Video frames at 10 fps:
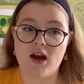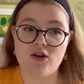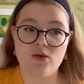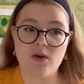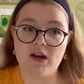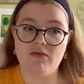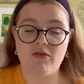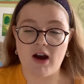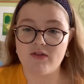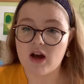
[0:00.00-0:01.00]
I do it
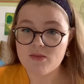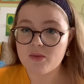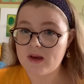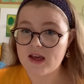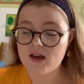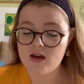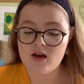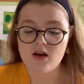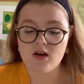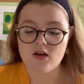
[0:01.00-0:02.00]
5 times a week,
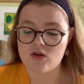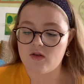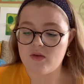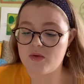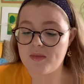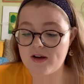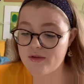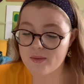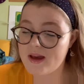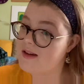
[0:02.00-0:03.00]
so if it was the middle of the
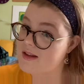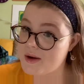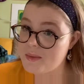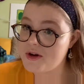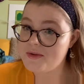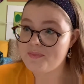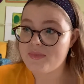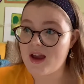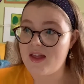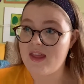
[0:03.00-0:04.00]
week then I would,
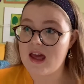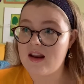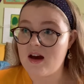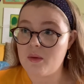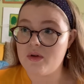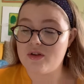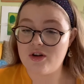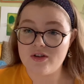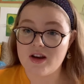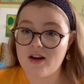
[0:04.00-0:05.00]
and then I would
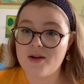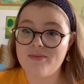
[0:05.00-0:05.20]
cook dinner,